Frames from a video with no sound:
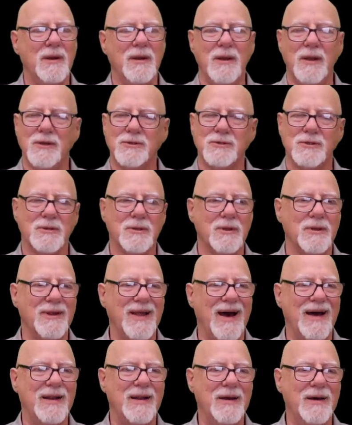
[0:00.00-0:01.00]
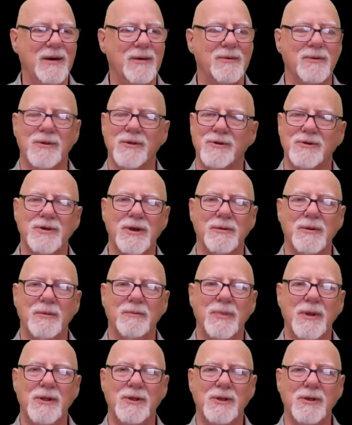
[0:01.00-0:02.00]
it's 970
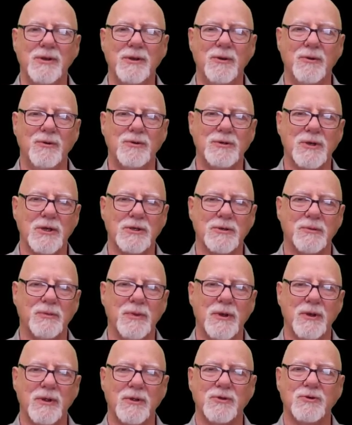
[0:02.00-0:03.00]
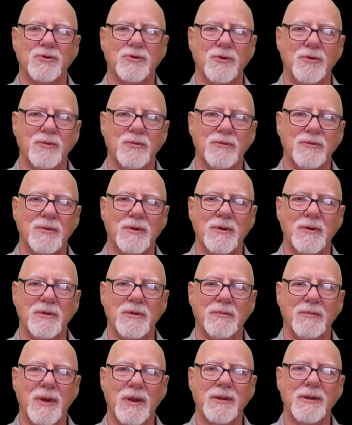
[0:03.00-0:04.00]
BTUs has to be consumed
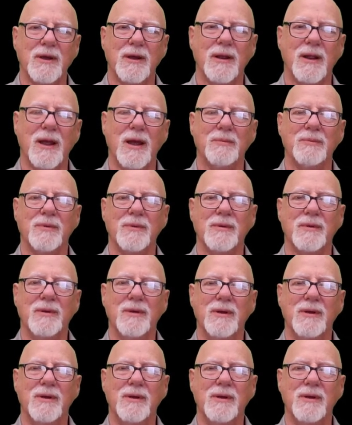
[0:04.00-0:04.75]
to make that happen.